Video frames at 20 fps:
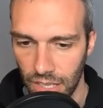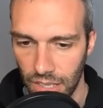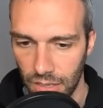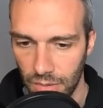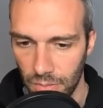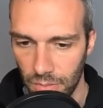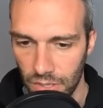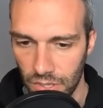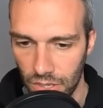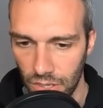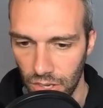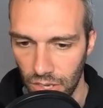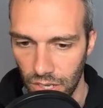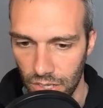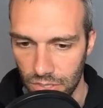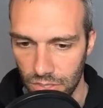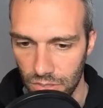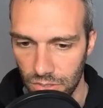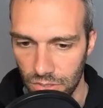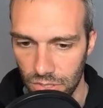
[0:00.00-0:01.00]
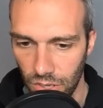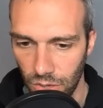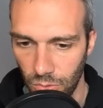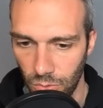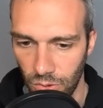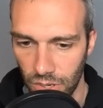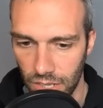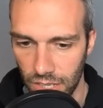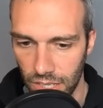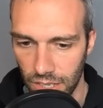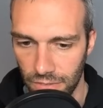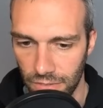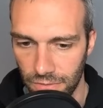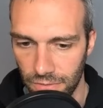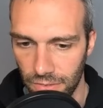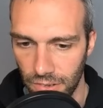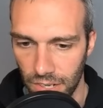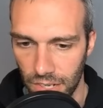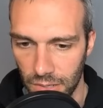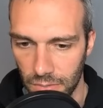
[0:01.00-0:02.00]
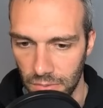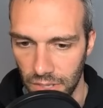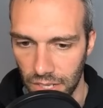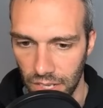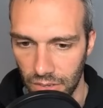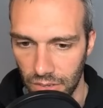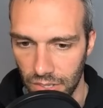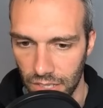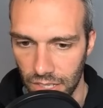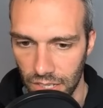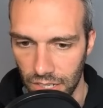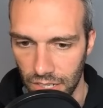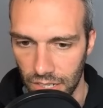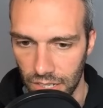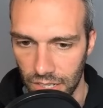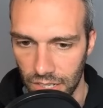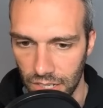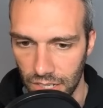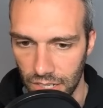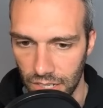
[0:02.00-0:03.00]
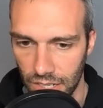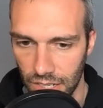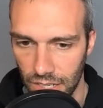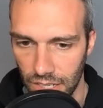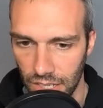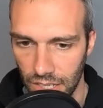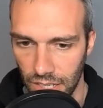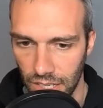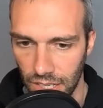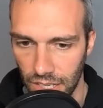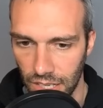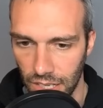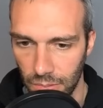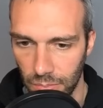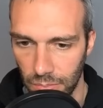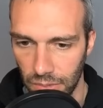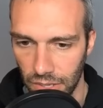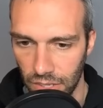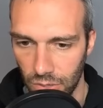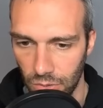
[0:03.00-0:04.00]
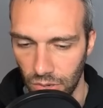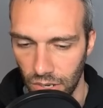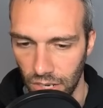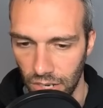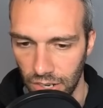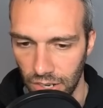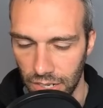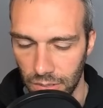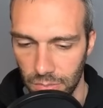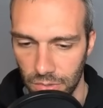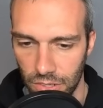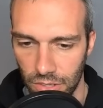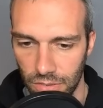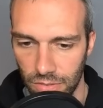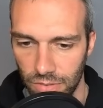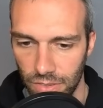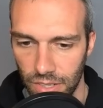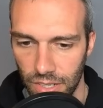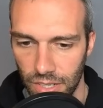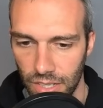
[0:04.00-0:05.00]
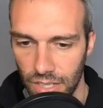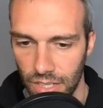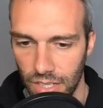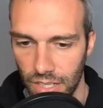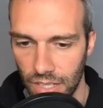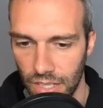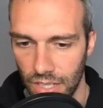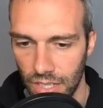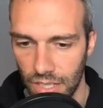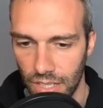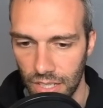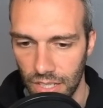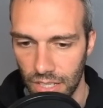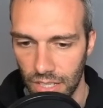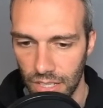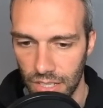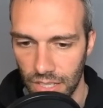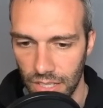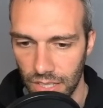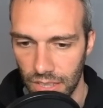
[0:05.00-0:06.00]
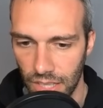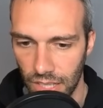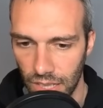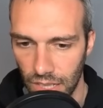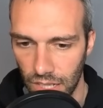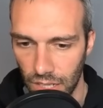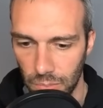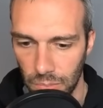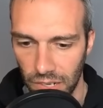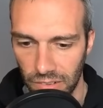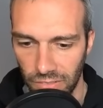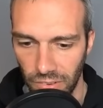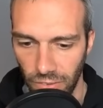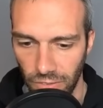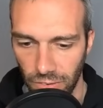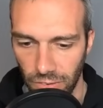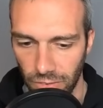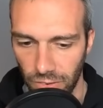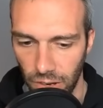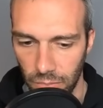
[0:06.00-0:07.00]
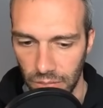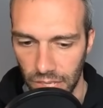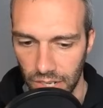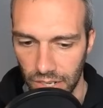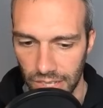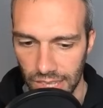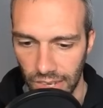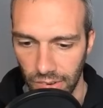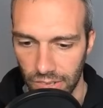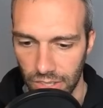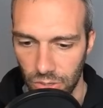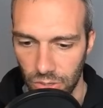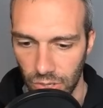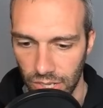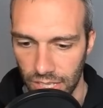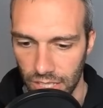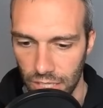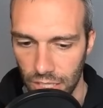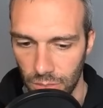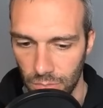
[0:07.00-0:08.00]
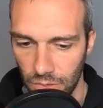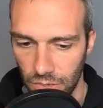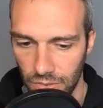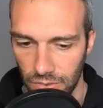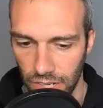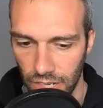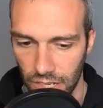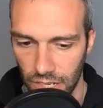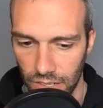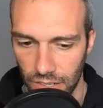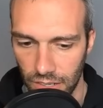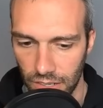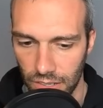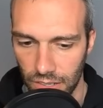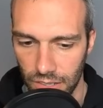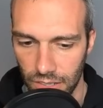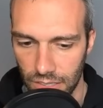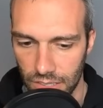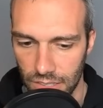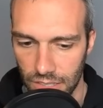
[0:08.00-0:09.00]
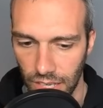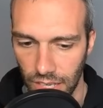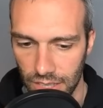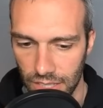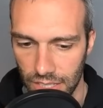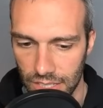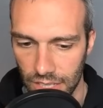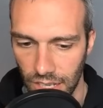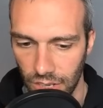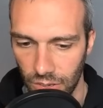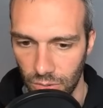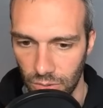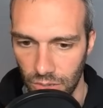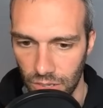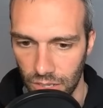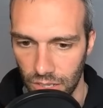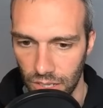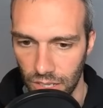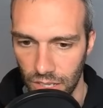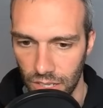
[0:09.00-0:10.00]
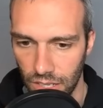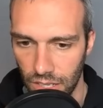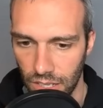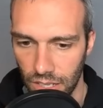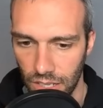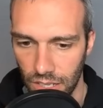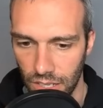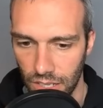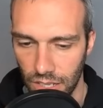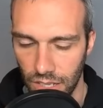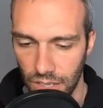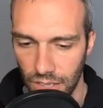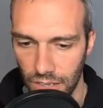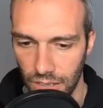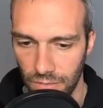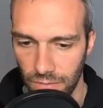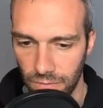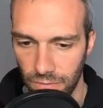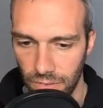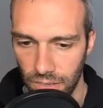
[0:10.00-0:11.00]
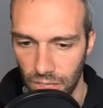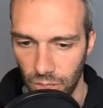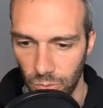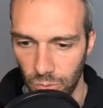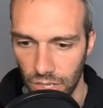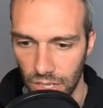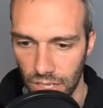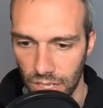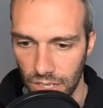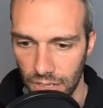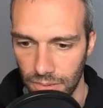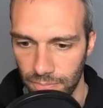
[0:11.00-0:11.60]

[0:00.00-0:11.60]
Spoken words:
You also don't want to get farmed down here, but you are at a move. A little bit of overfarm there, allowing you to get to the move here. Take this out for the win.